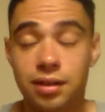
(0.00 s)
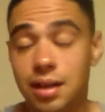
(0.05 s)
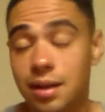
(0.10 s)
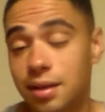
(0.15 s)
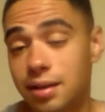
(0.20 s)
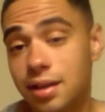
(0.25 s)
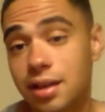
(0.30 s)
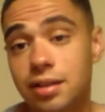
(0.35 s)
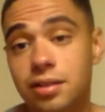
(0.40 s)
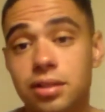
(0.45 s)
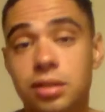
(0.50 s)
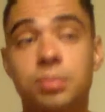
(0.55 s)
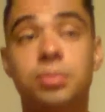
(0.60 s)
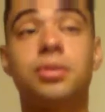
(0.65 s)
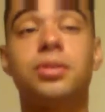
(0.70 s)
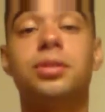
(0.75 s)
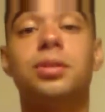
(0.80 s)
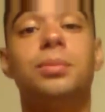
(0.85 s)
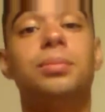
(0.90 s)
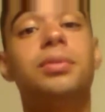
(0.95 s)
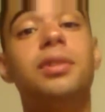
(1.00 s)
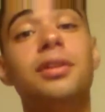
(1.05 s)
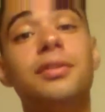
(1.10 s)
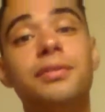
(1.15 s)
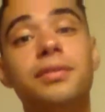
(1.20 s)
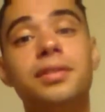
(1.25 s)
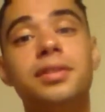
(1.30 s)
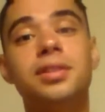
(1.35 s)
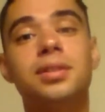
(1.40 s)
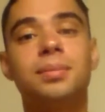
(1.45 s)
That's just personal
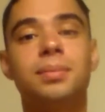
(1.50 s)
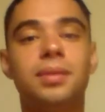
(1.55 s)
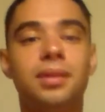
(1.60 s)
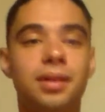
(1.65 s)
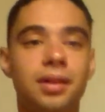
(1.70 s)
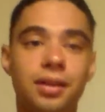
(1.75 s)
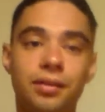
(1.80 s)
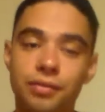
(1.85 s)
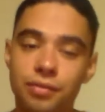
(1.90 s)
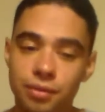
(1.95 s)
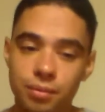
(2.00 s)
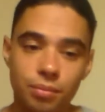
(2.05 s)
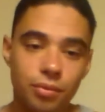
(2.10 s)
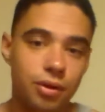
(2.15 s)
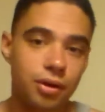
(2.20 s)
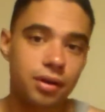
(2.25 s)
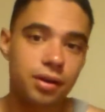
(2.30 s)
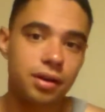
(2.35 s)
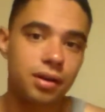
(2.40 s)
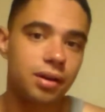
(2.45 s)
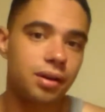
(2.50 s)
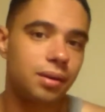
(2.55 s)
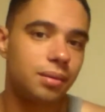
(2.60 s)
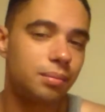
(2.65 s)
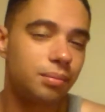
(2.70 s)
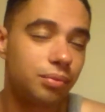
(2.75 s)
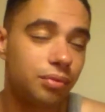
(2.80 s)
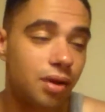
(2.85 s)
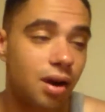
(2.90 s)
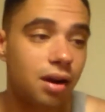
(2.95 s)
preference, but for market
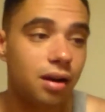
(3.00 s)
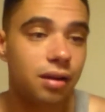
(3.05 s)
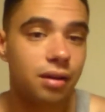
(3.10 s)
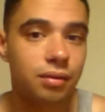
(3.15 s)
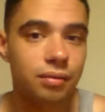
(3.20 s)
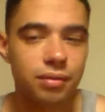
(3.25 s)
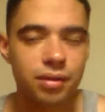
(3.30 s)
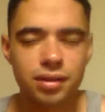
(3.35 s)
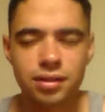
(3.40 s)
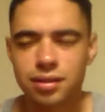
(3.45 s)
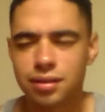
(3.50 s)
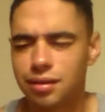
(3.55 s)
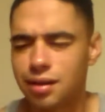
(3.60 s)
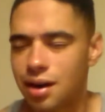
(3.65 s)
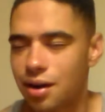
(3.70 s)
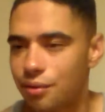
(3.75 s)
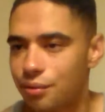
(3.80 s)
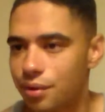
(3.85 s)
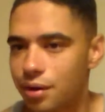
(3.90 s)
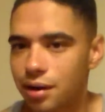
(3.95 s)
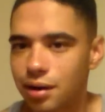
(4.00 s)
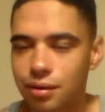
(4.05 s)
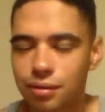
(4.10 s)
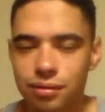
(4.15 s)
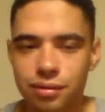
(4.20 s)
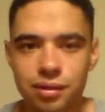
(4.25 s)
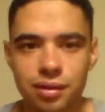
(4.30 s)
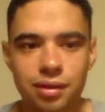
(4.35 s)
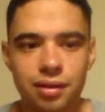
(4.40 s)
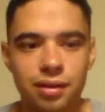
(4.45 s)
and product retail, I
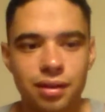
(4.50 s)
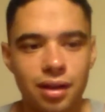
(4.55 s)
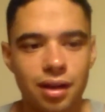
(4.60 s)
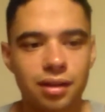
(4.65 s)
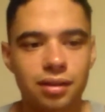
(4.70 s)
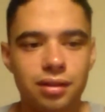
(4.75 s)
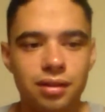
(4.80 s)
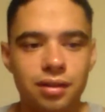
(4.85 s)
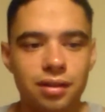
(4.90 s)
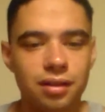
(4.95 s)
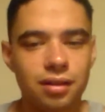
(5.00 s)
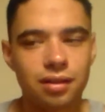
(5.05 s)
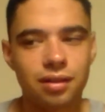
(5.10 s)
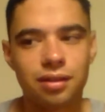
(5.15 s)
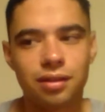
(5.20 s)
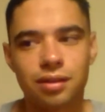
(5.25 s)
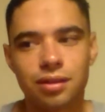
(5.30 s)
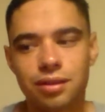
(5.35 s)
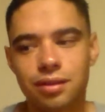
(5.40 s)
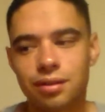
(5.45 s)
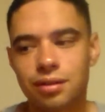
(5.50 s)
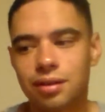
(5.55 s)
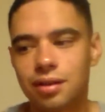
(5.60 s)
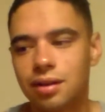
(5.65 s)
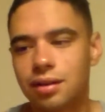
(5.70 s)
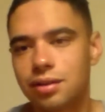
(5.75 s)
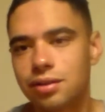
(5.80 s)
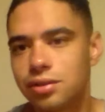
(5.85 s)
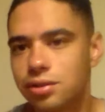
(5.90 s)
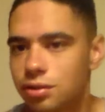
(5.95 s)
think they're
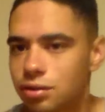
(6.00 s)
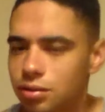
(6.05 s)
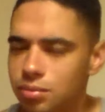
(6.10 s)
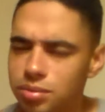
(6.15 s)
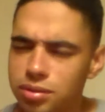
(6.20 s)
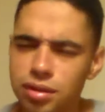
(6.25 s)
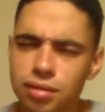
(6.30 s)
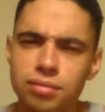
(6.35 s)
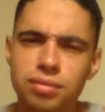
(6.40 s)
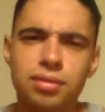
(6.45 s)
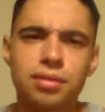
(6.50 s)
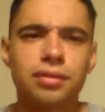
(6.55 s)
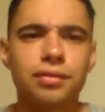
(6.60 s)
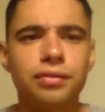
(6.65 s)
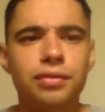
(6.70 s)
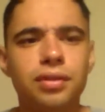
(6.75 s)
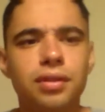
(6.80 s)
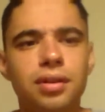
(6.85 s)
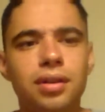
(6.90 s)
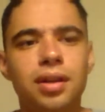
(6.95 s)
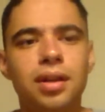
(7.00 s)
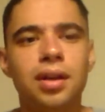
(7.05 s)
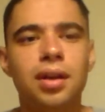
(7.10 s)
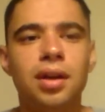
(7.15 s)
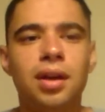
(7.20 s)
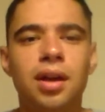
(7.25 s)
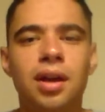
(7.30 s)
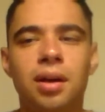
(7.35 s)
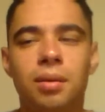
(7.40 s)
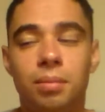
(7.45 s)
kind of shooting themselves in the foot.
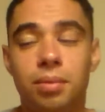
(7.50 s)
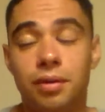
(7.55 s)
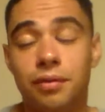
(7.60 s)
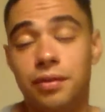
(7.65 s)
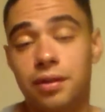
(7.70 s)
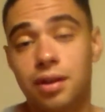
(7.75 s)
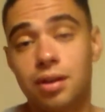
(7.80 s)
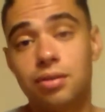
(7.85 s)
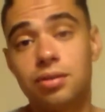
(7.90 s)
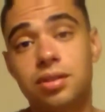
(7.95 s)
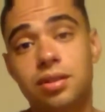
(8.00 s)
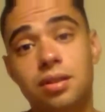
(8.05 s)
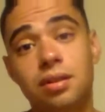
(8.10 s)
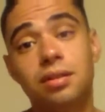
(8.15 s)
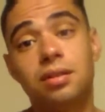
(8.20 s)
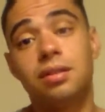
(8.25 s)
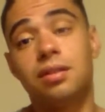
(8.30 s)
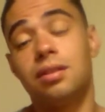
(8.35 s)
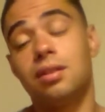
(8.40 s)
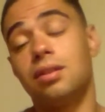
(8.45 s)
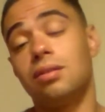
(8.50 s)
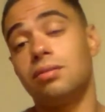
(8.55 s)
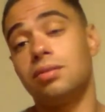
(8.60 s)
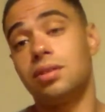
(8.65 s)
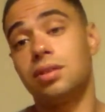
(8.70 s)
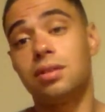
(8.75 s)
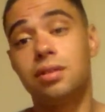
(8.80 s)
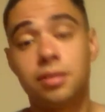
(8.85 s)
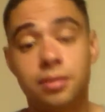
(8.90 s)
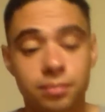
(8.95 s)
But if it goes good, then it
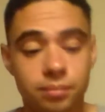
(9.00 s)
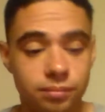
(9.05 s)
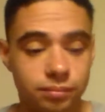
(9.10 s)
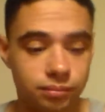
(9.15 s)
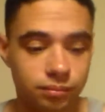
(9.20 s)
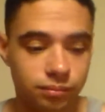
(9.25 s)
goes good.